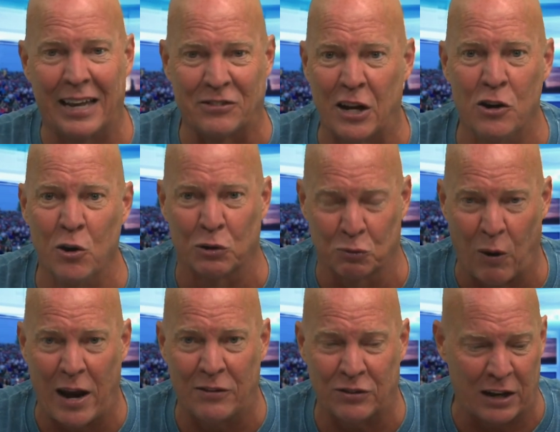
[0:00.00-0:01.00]
it's nothing to do with
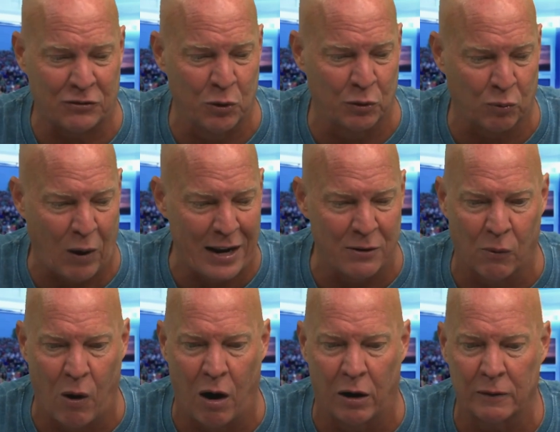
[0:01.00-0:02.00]
race. It has to do with right and
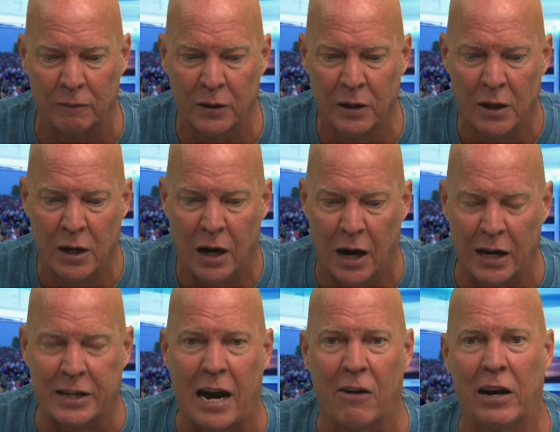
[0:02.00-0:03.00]
wrong. Uh,
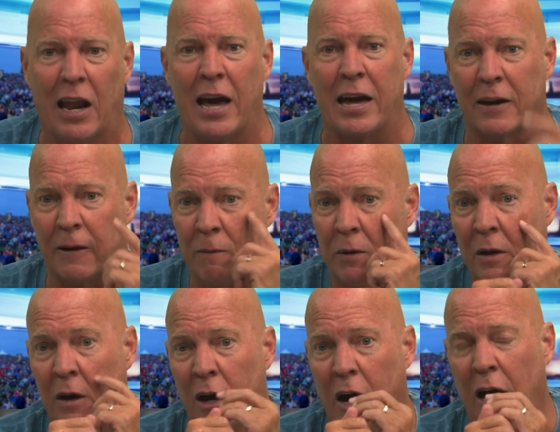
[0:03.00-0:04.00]
Kari Lake,
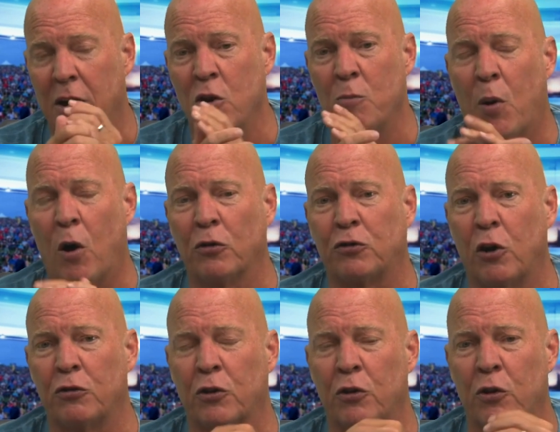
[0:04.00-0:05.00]
a new poll
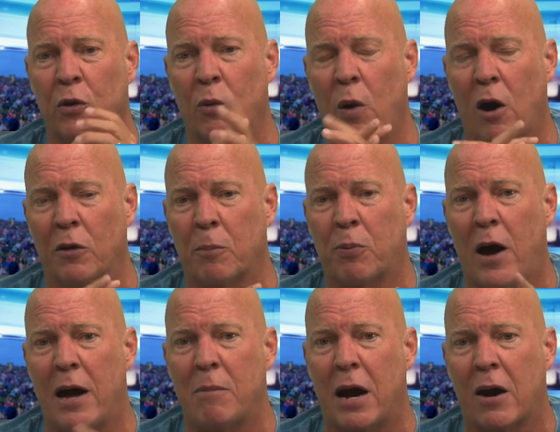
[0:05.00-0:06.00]
shows her doing well in the
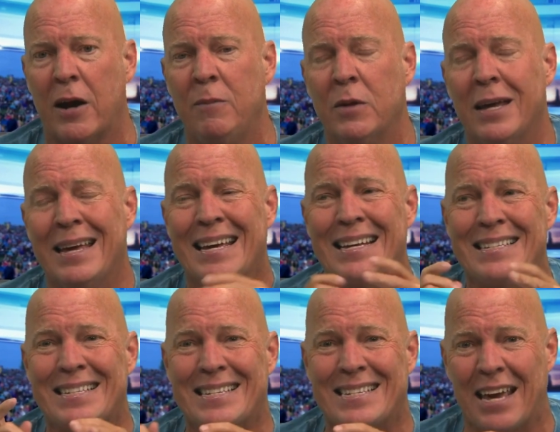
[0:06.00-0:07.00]
primary.
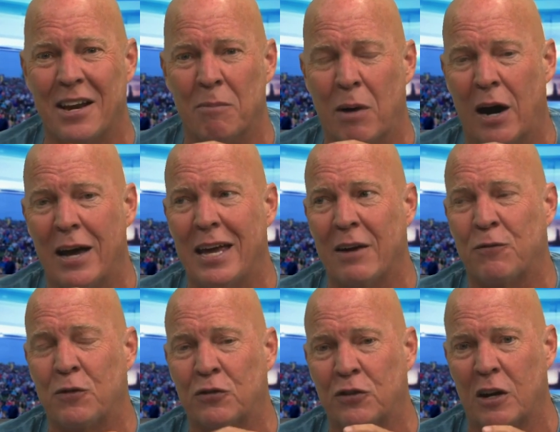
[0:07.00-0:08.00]
Sinema,
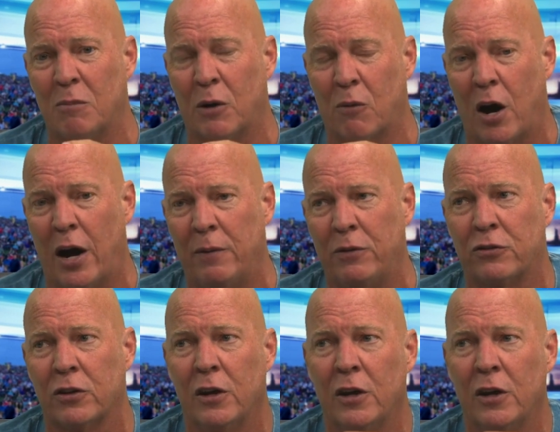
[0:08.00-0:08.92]
if Sinema runs,